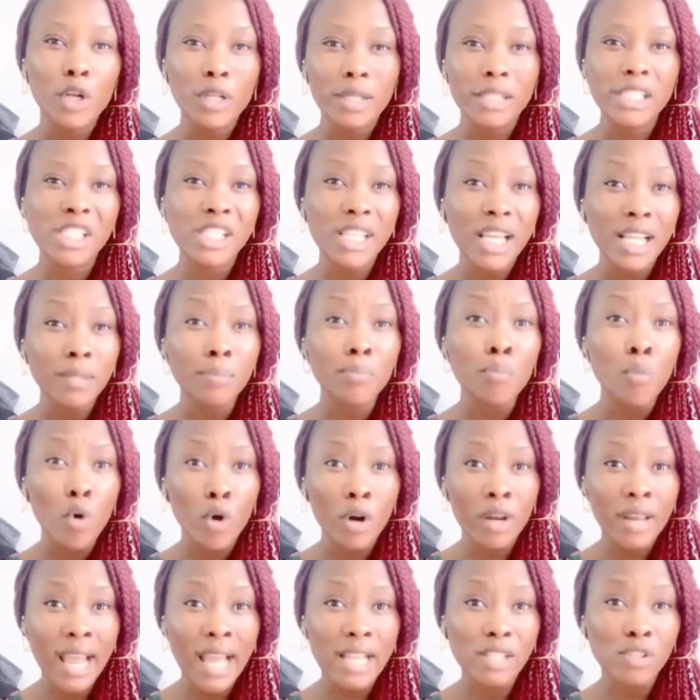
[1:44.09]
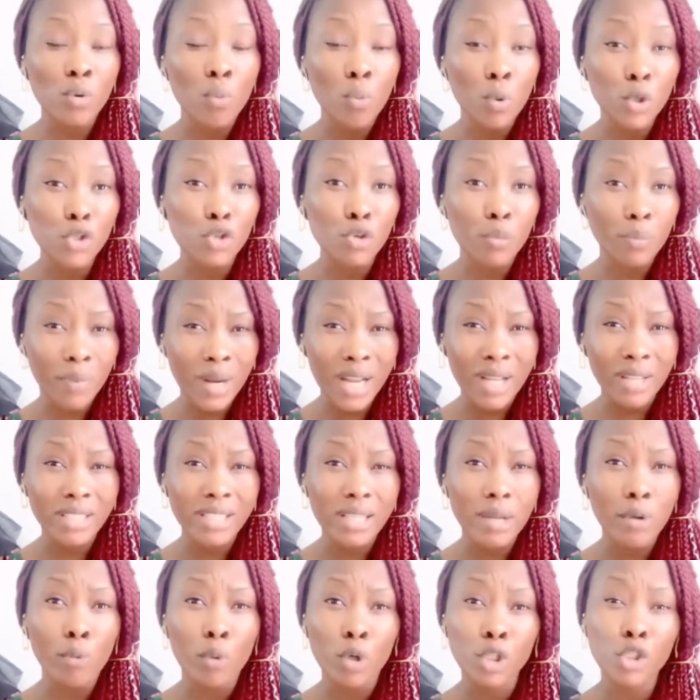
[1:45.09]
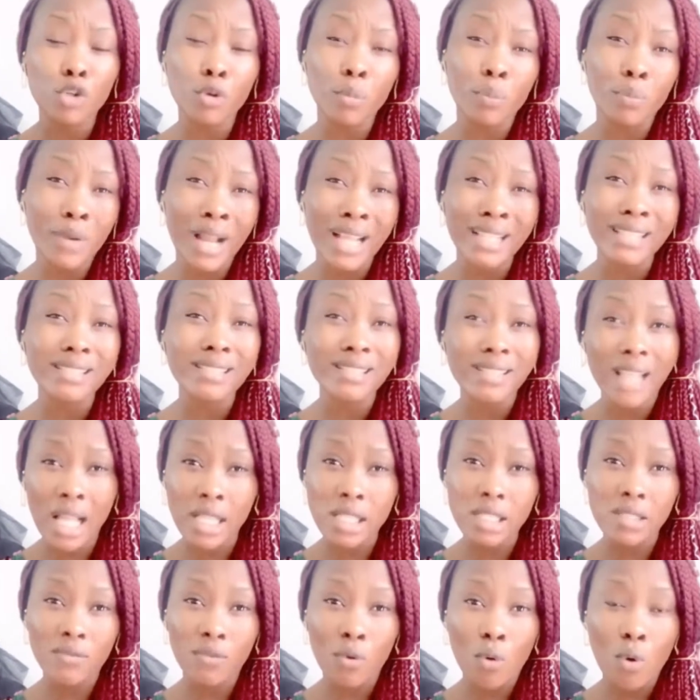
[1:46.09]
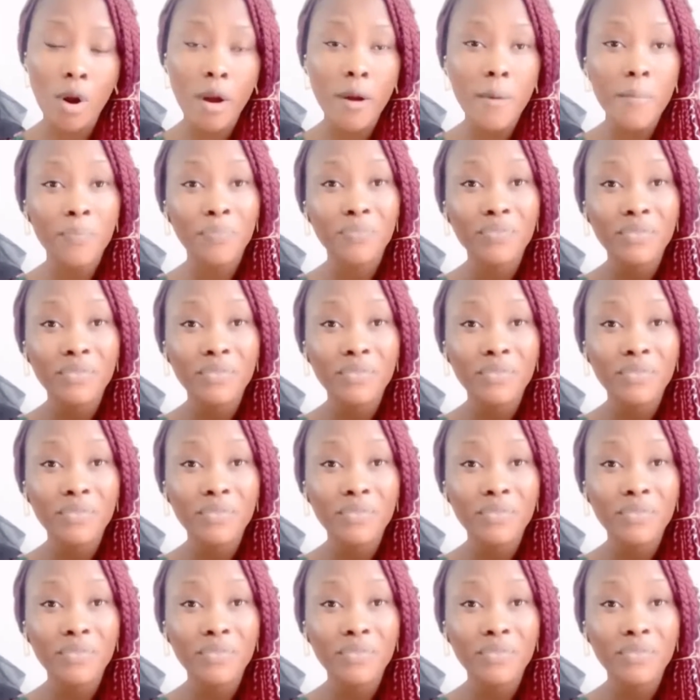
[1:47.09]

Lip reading: shed more light on what your brand stands for,